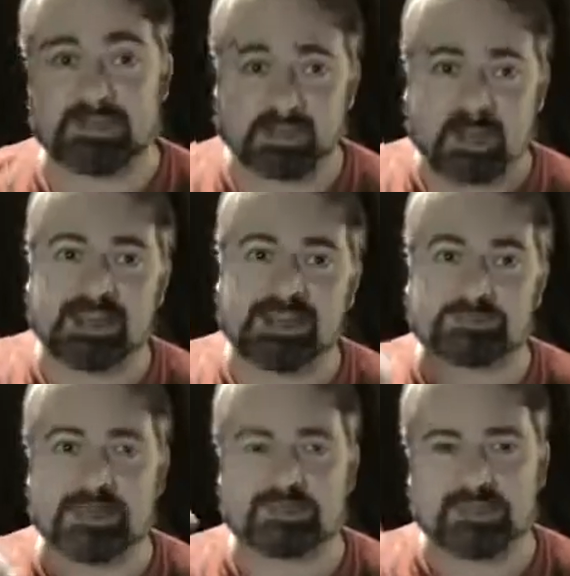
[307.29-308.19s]
They're trying to
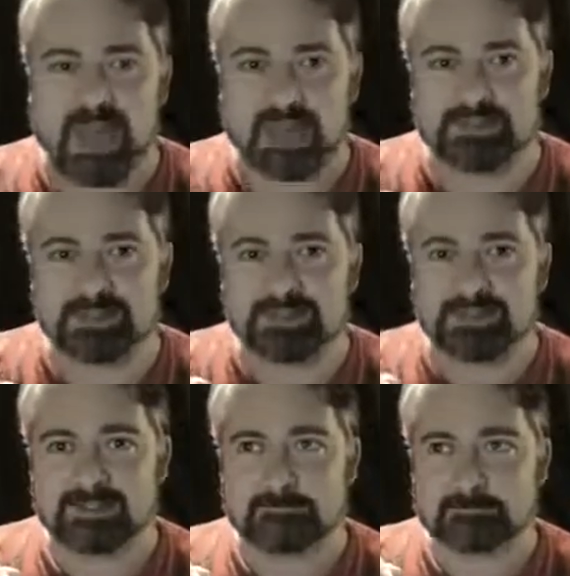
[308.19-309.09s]
compete with that
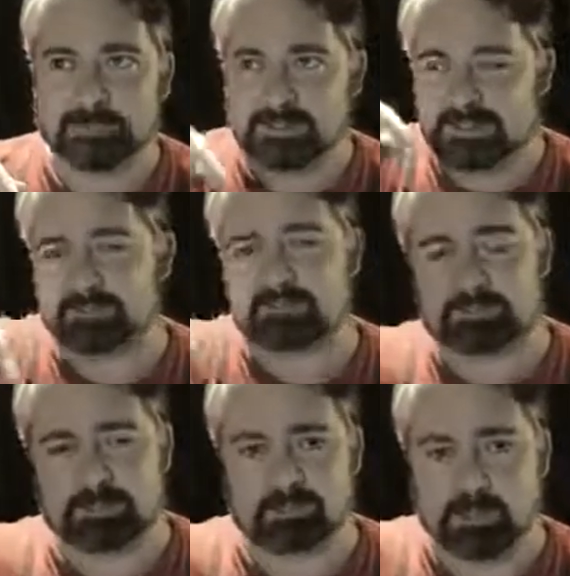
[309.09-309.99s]
instead of
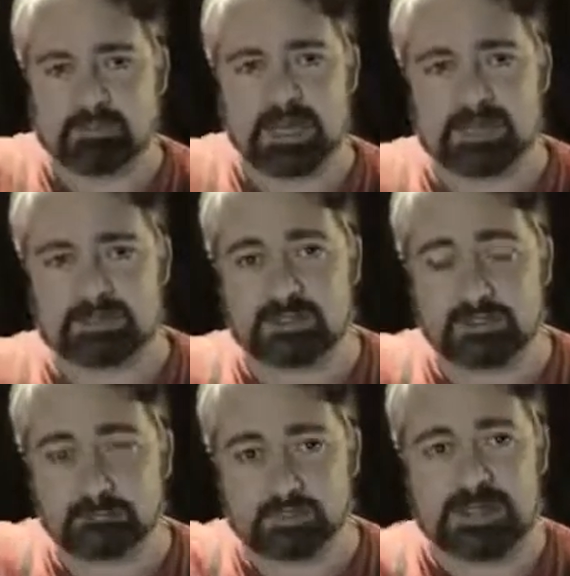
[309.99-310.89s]
competing to
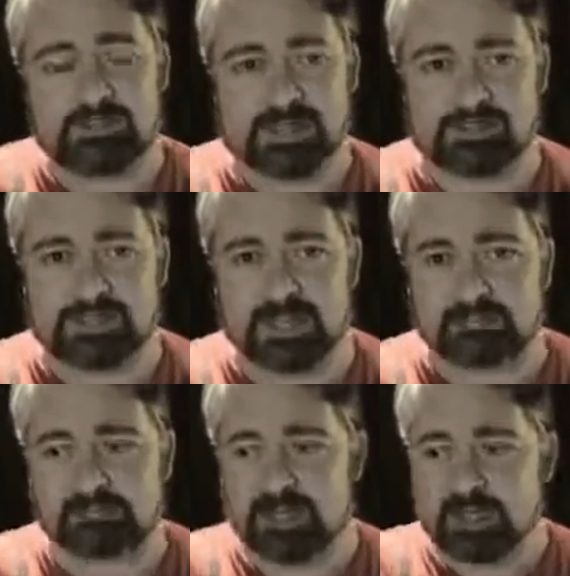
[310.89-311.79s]
the premium
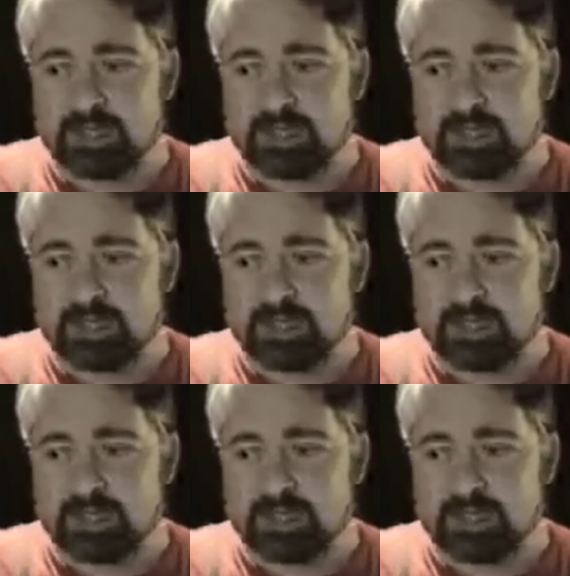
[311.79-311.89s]
stuff.